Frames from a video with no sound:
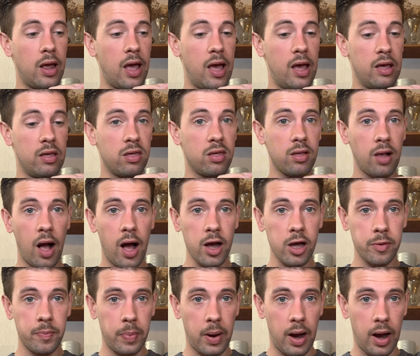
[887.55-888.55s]
a stock
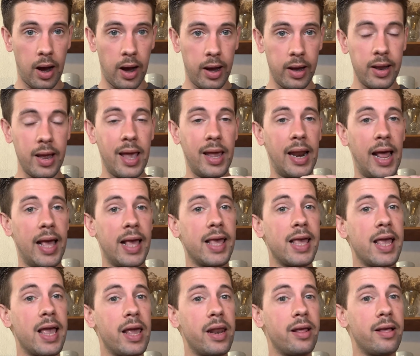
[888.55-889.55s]
pot and I
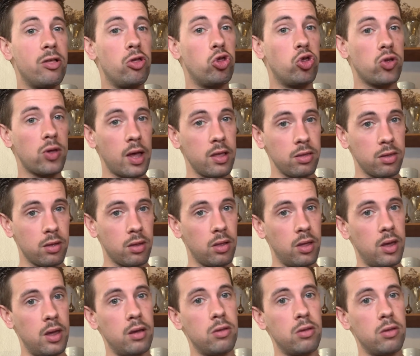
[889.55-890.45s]
heat it gently